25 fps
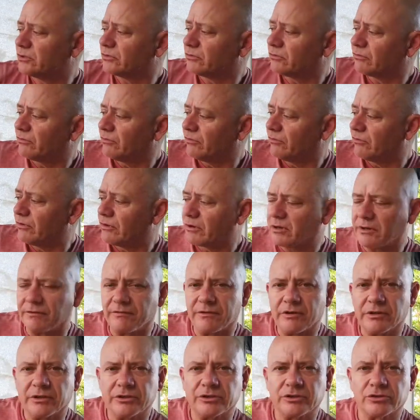It's a
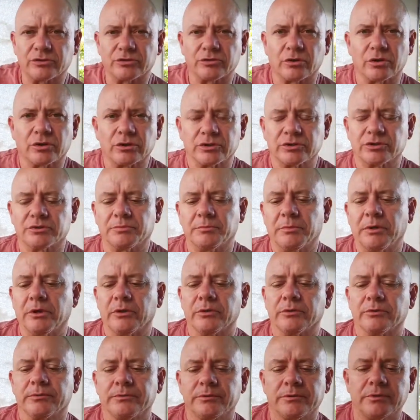very, very strong
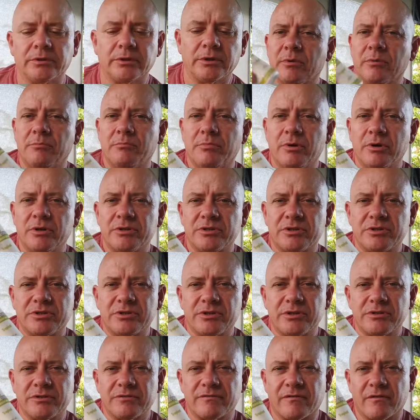smell. So we
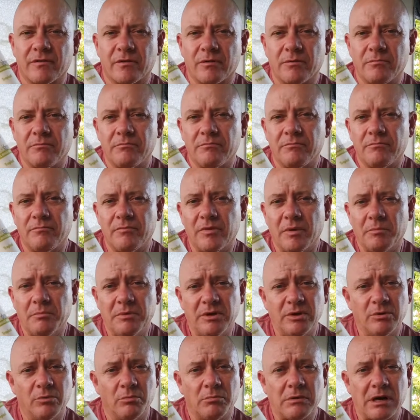purchased this from the
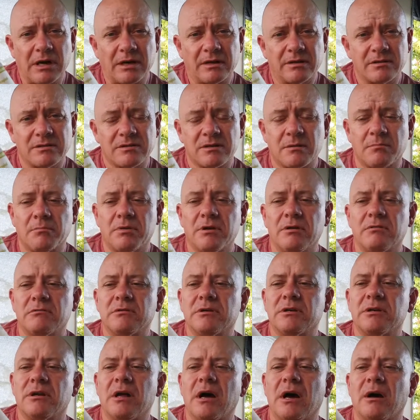Mindil Markets up
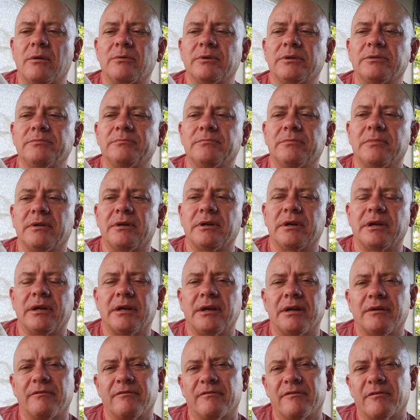here in Darwin.
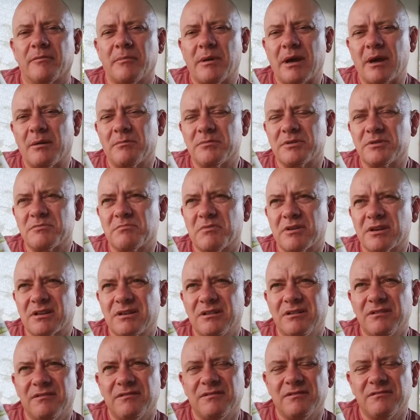And from our
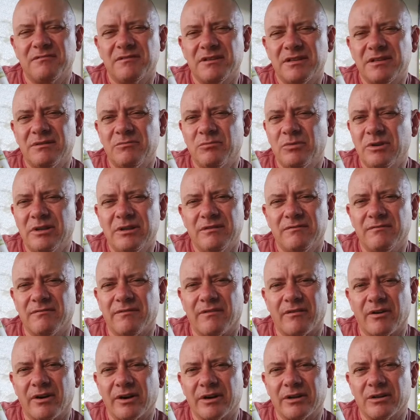perspective, we
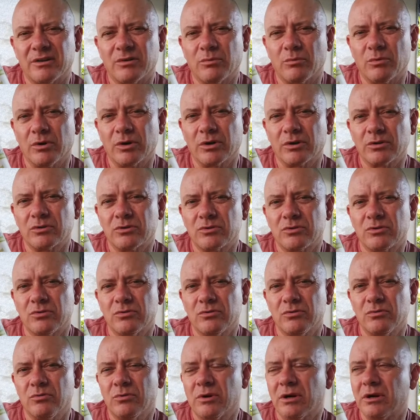didn't find it to work
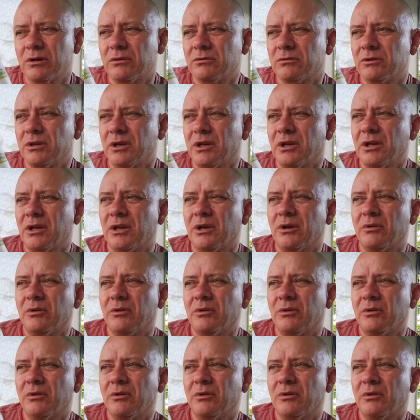too well.